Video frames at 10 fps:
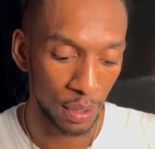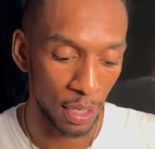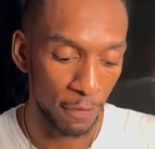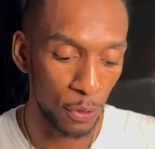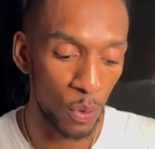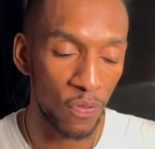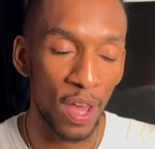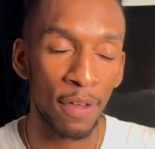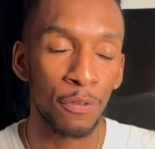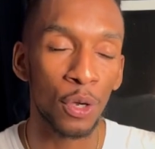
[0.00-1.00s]
if you
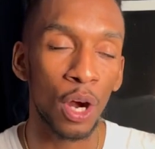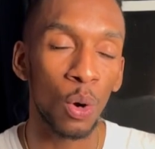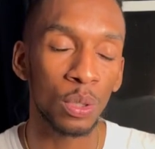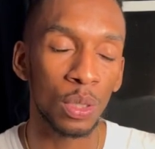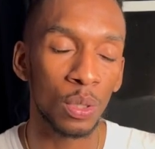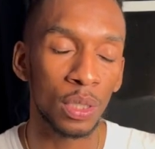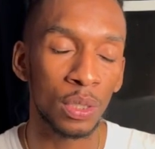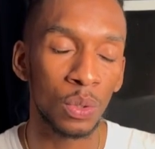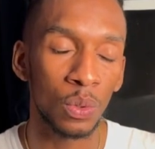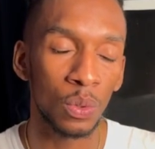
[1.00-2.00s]
if you're holding on
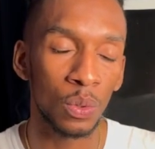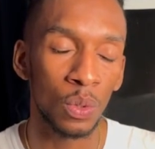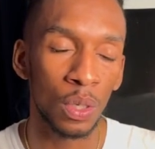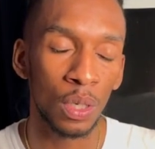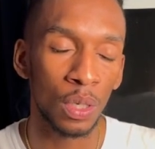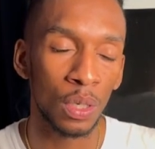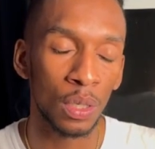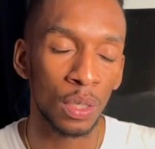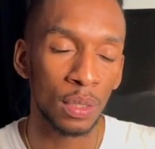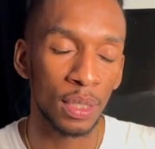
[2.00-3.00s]
to
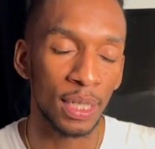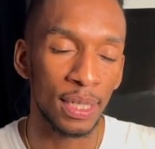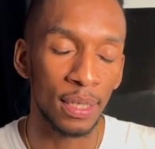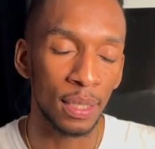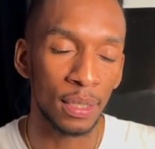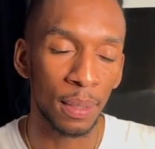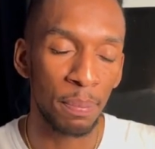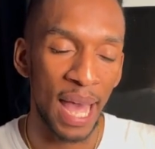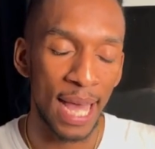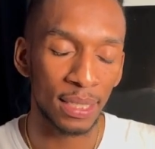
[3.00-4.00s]
the the
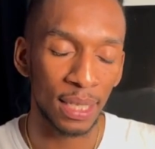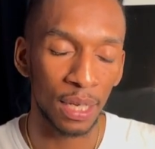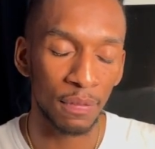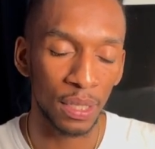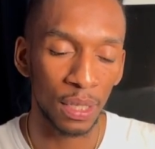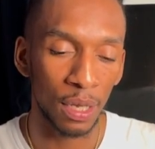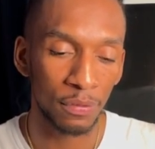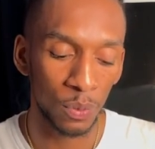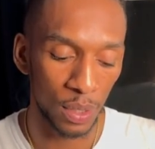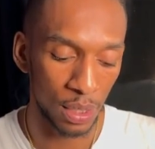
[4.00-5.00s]
passing of a
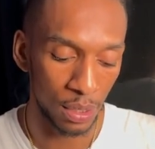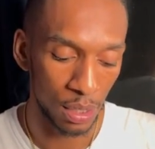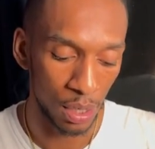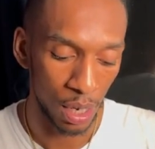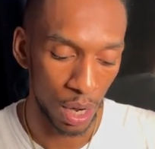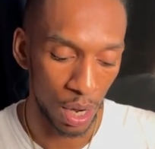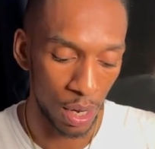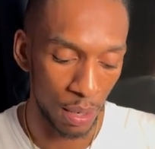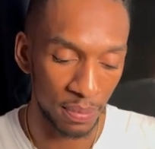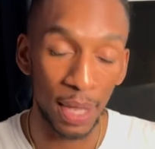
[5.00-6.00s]
loved one
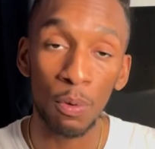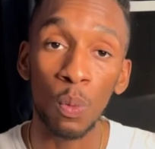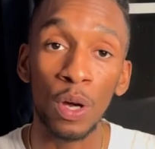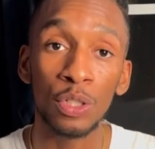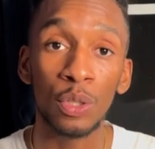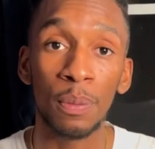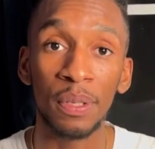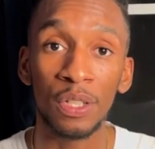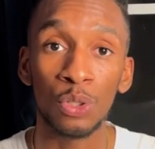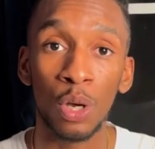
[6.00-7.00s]
um, they will want you to
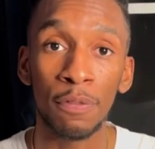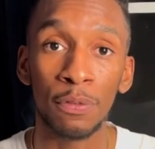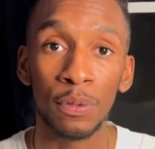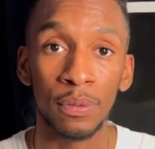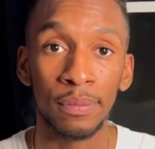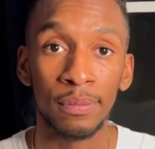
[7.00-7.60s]
be joyful